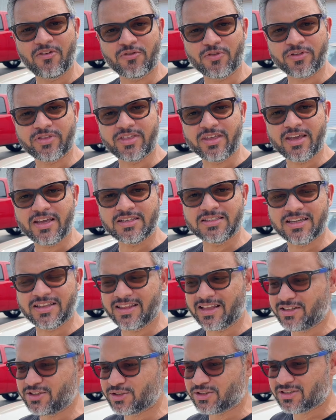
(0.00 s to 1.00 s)
for things, and
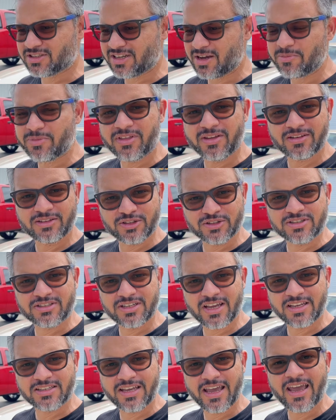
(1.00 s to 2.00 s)
then just something just
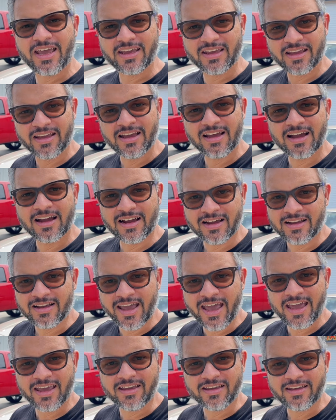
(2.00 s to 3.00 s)
says, hey,
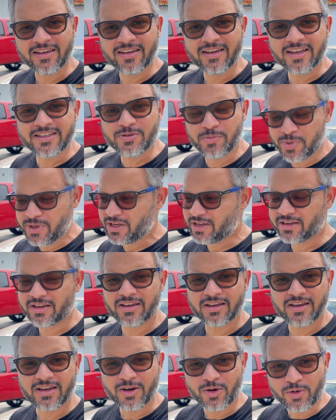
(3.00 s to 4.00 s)
it's me.
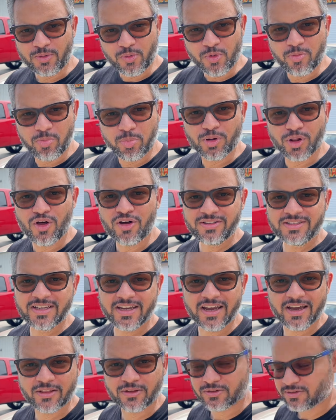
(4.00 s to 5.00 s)
We belong
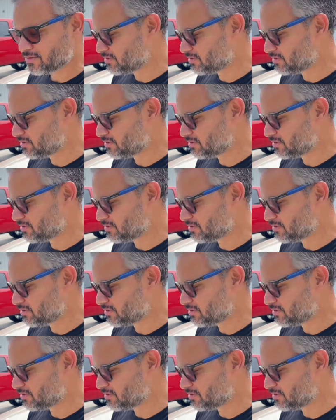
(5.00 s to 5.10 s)
together.